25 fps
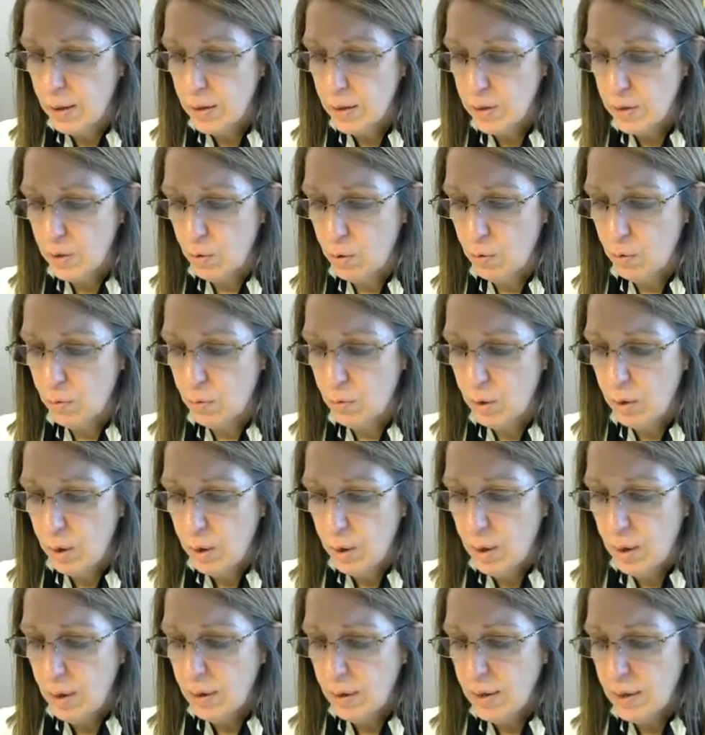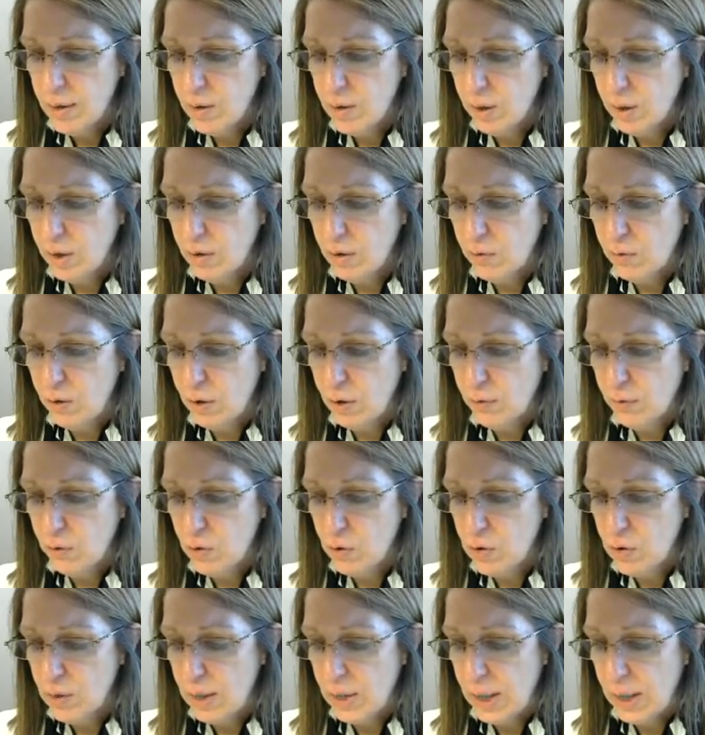So let's look at the very
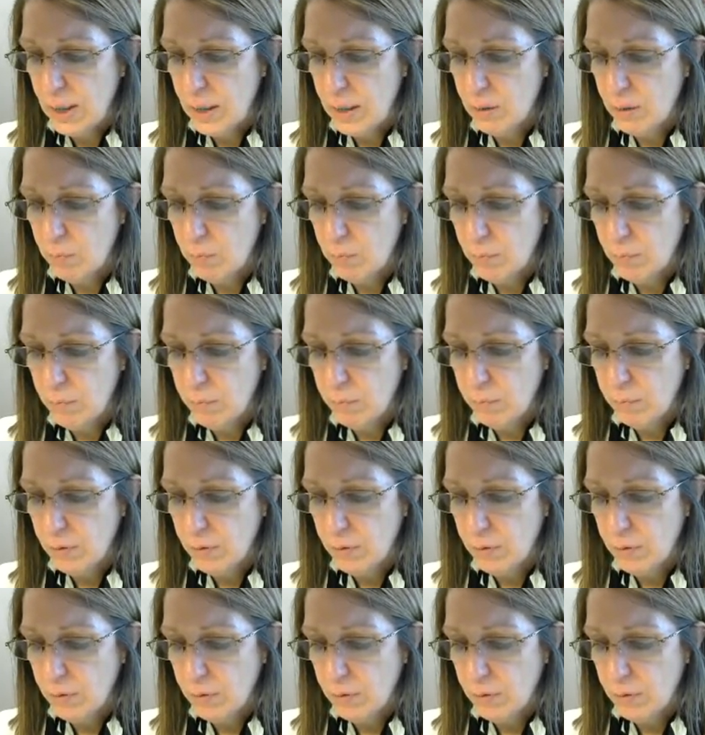first line.